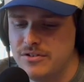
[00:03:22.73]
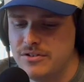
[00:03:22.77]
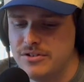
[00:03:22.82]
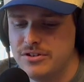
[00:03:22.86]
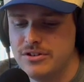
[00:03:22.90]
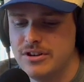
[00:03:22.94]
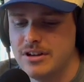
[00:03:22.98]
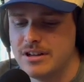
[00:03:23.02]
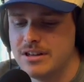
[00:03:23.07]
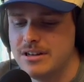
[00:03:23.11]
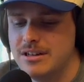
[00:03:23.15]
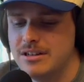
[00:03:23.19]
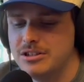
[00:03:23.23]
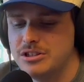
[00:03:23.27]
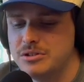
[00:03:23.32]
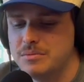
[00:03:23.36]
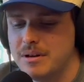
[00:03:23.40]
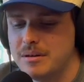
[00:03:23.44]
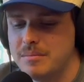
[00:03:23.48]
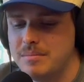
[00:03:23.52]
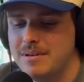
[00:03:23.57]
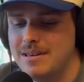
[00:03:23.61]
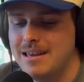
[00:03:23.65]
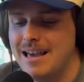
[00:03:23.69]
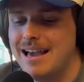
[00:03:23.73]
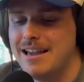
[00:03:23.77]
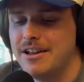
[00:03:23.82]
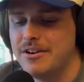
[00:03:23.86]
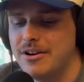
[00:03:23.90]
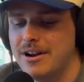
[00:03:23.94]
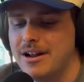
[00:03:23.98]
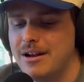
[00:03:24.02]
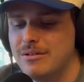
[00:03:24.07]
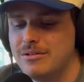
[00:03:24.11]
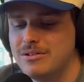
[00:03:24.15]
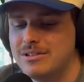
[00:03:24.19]
you're not going to just be at your
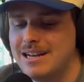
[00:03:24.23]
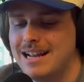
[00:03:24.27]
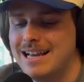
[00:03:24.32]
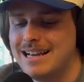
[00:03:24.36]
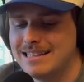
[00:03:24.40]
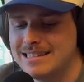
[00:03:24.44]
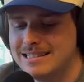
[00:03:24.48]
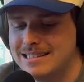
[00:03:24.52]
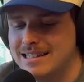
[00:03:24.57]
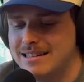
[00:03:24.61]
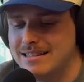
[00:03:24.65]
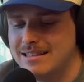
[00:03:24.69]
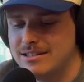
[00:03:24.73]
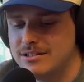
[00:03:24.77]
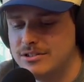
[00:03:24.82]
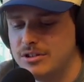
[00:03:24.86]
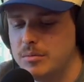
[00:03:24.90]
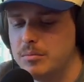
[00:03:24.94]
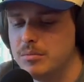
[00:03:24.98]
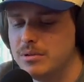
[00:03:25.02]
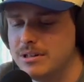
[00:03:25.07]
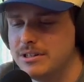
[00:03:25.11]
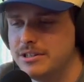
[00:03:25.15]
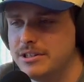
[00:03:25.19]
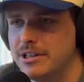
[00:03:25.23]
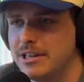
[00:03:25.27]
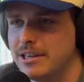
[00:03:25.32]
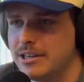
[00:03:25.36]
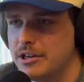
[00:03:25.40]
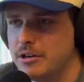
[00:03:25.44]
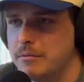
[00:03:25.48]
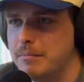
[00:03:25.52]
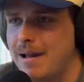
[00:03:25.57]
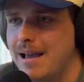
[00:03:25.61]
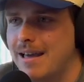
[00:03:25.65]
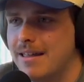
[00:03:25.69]
house and accidentally stumble into
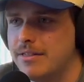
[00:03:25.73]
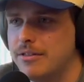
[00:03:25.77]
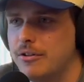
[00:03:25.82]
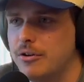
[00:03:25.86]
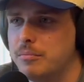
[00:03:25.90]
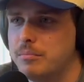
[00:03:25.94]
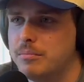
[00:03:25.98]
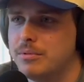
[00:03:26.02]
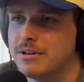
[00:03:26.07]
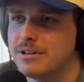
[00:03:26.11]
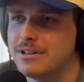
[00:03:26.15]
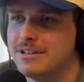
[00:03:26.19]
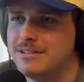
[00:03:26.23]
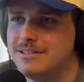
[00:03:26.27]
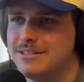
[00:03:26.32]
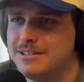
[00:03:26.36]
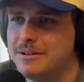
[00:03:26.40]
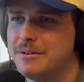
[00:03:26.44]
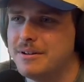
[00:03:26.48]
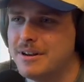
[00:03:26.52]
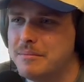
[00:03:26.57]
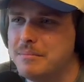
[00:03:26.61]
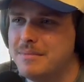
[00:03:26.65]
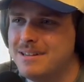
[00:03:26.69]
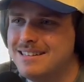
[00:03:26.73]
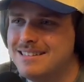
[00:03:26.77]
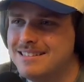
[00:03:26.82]
your math notebook. Do you know what I mean?